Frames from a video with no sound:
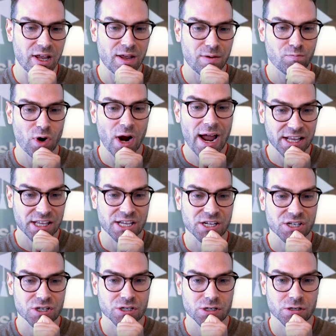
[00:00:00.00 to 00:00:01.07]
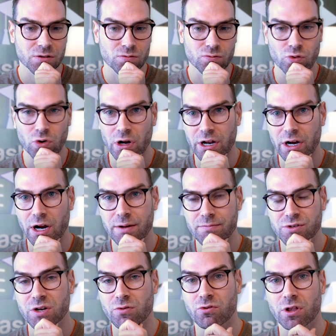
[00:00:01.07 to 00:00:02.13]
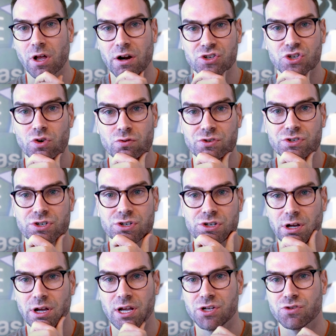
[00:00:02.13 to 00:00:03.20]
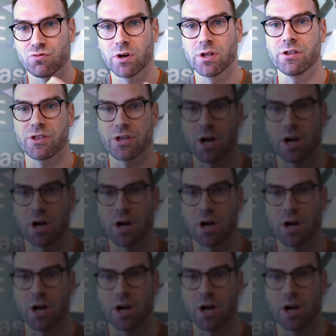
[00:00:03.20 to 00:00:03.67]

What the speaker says: in practice, what I'm seeing with a lot of students is really the